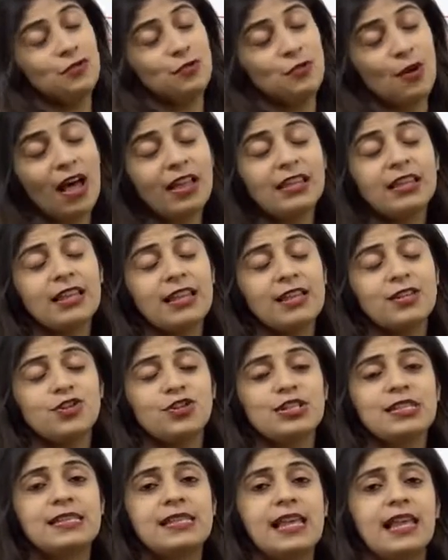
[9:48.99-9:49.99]
Rather than
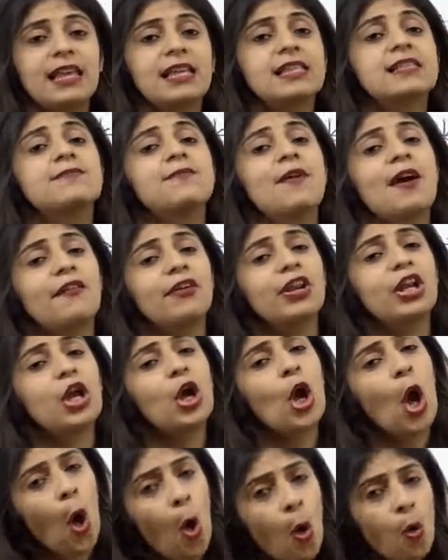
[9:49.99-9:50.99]
just saying it's very
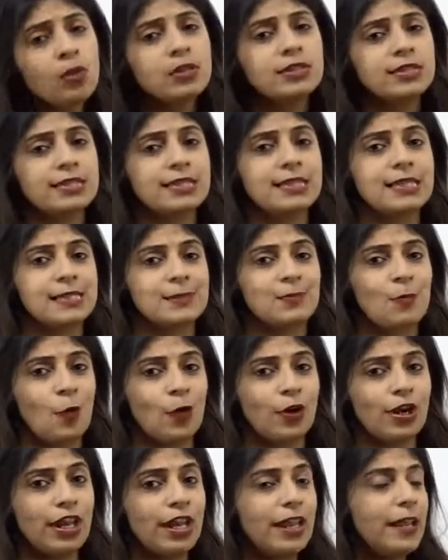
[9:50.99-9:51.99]
cold this
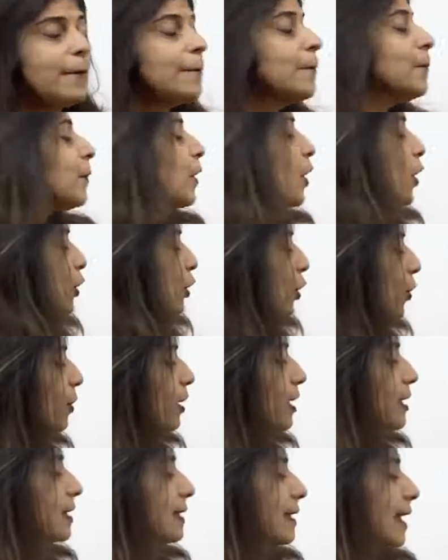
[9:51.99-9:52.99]
morning, you
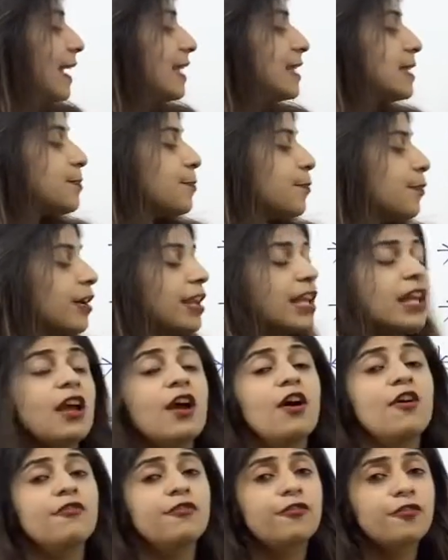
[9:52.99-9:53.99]
can say it's pretty
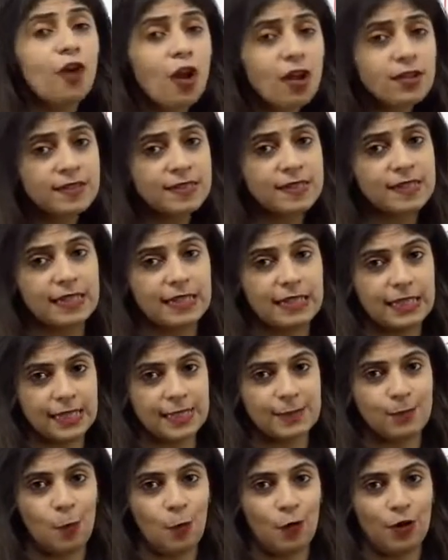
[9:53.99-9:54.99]
frosty
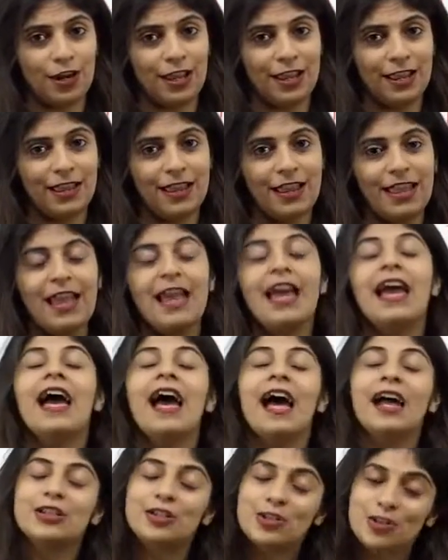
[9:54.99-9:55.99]
this morning.
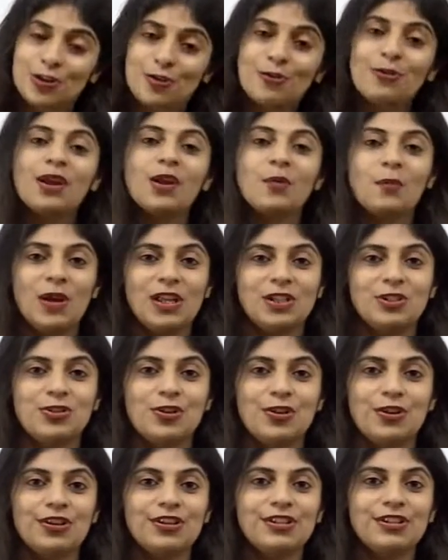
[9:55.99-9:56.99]
And during
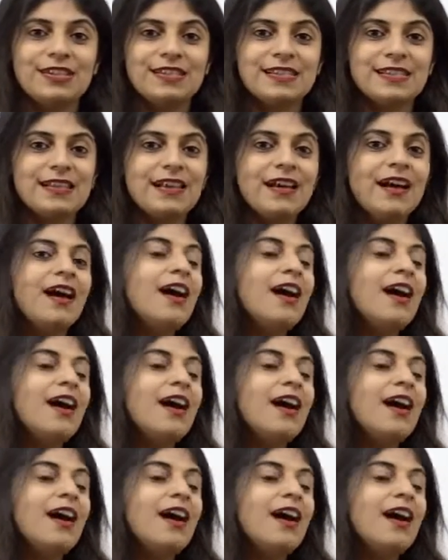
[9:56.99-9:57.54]
winters,